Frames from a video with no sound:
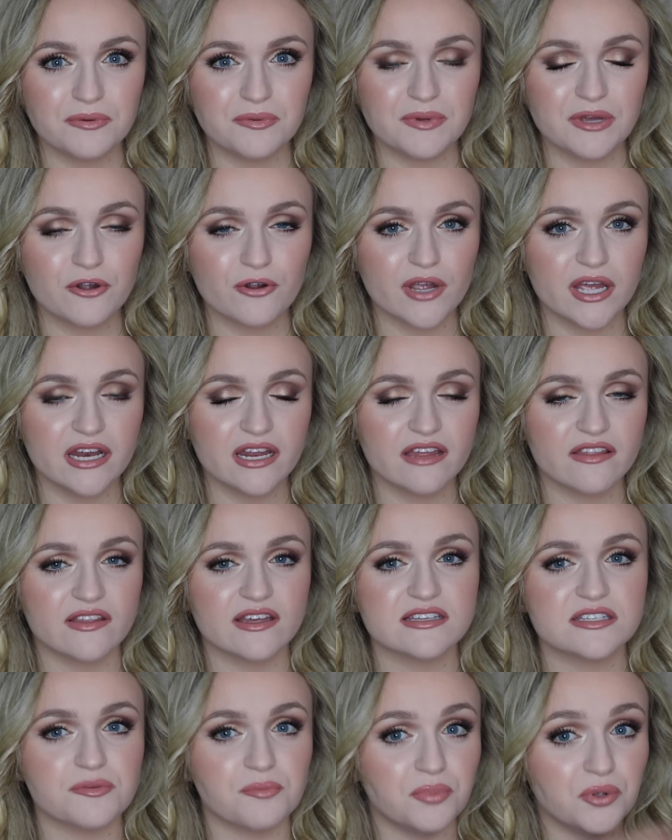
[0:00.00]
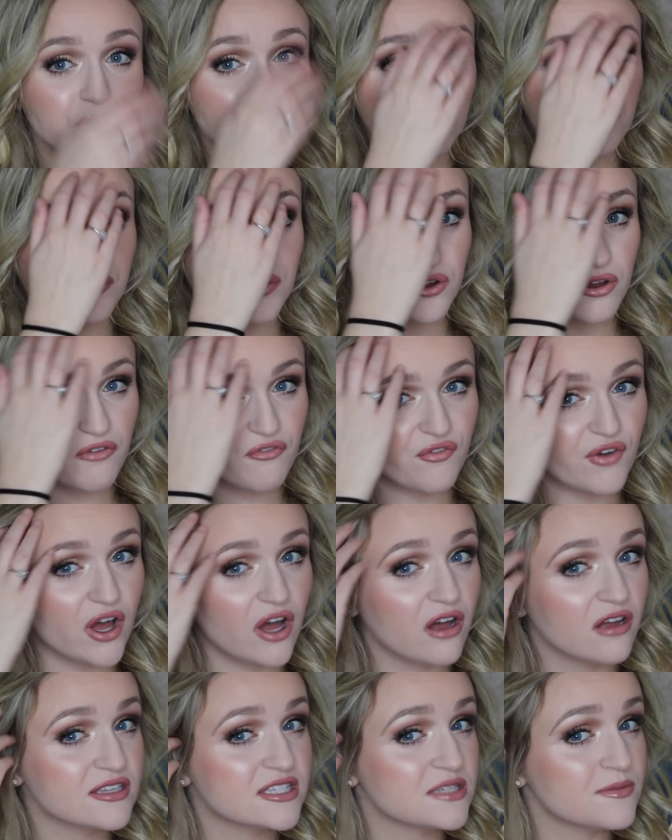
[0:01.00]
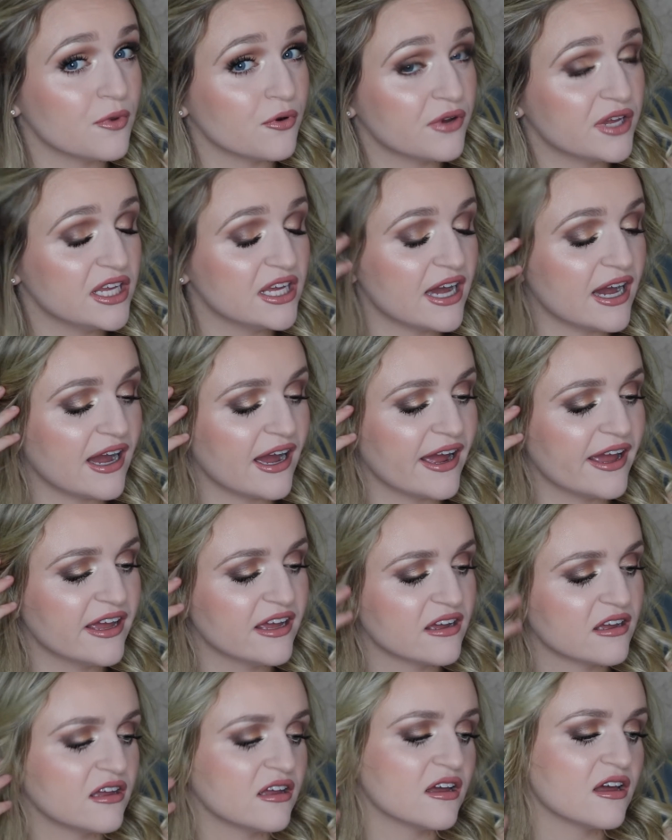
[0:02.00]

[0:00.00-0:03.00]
to be creating this beautiful fall smoky eye.